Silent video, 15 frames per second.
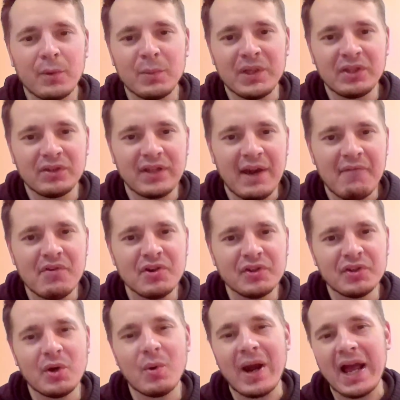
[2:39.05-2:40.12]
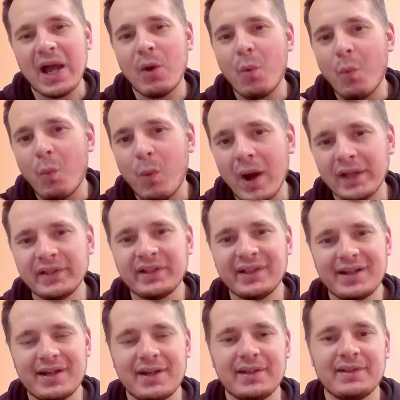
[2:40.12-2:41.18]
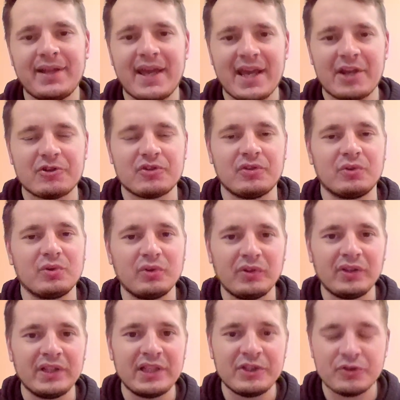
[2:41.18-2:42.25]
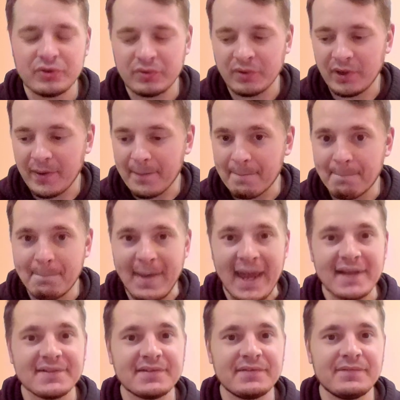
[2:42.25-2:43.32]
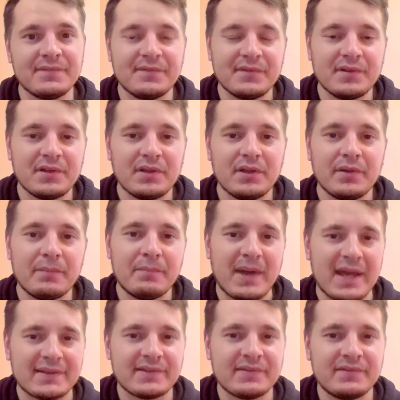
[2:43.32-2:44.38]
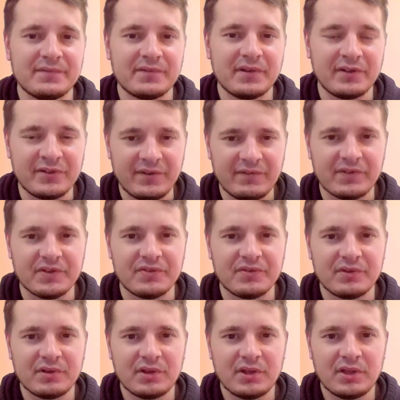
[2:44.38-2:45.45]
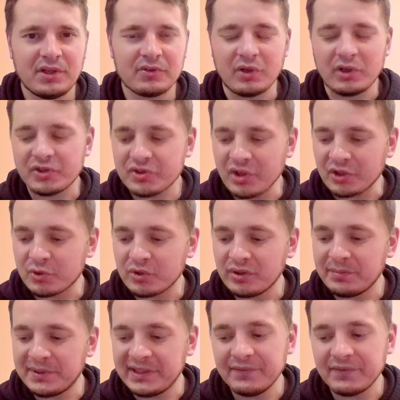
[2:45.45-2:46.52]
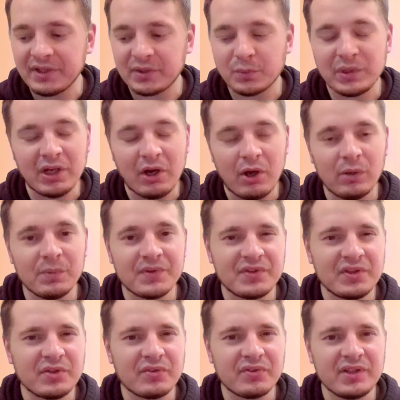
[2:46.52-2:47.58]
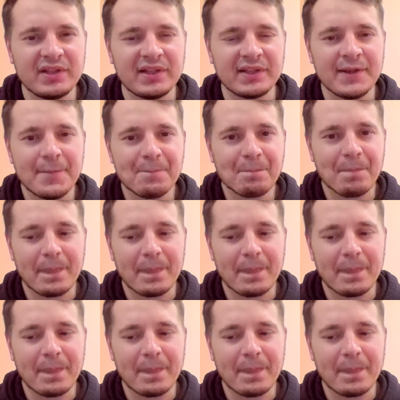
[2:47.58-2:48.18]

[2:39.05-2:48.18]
We never know how one kind action could lead to massive, massive difference. So I truly believe that we always need to see that